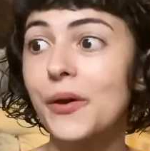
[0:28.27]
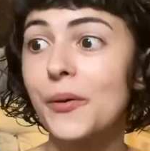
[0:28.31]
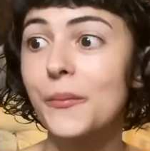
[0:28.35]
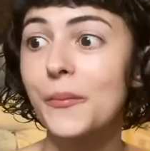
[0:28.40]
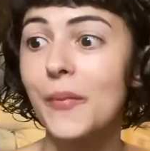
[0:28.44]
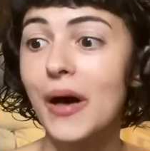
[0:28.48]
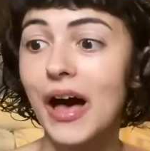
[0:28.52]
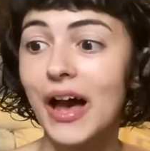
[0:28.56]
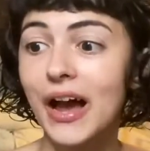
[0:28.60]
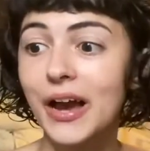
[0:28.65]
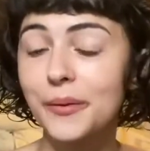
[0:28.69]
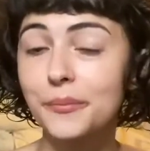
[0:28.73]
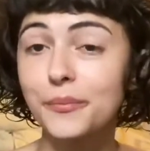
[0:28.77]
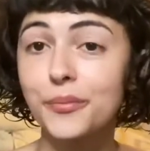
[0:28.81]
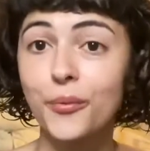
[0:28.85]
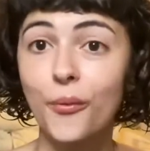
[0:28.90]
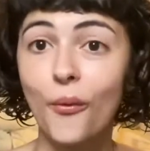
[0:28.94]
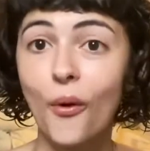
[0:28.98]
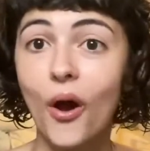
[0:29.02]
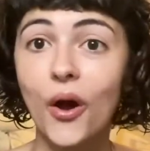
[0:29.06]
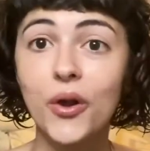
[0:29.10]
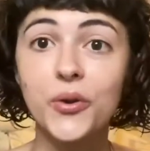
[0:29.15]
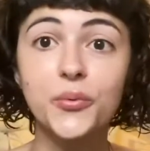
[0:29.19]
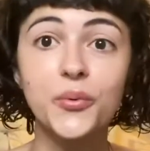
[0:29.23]
my
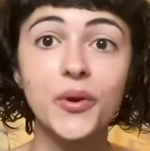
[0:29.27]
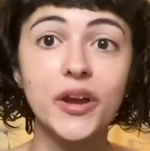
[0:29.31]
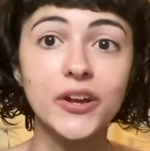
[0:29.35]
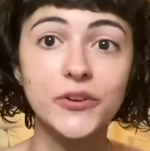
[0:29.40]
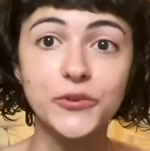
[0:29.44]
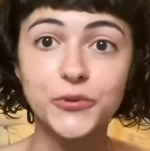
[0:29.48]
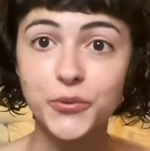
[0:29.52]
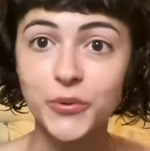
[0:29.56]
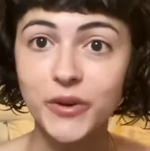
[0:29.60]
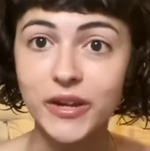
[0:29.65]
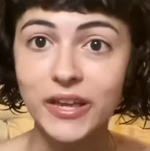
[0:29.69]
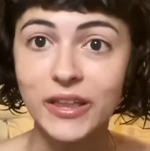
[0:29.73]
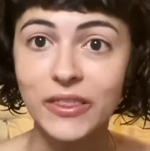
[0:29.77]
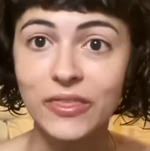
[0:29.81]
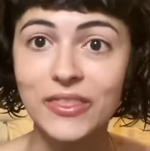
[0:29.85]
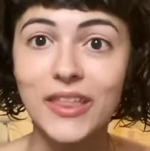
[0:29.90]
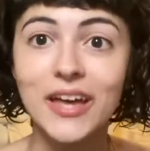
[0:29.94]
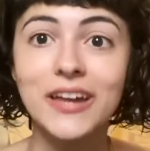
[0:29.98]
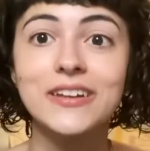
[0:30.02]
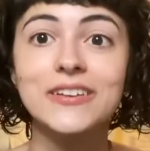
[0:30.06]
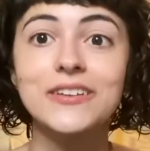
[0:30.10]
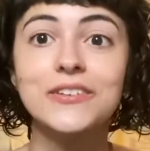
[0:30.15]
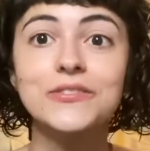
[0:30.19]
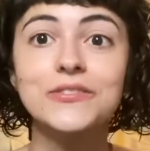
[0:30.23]
Broadway twin that is